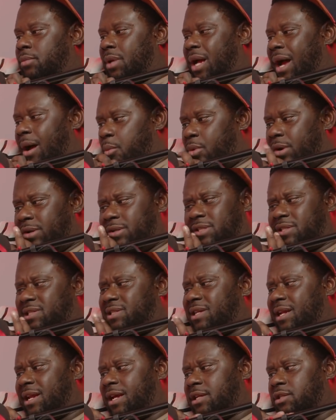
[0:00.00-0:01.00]
I wouldn't just
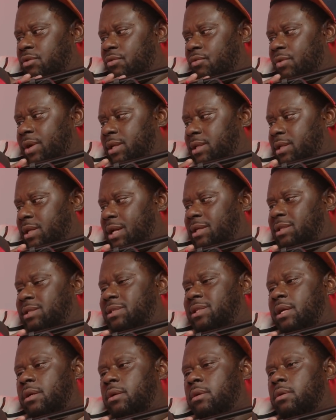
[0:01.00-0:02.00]
say that's the reason. I just at
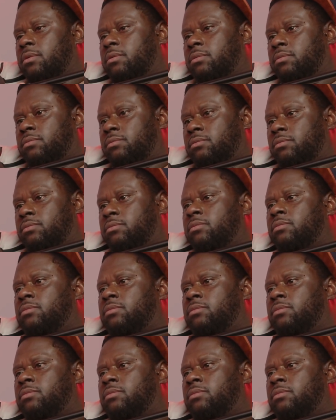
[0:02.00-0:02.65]
say, one time he my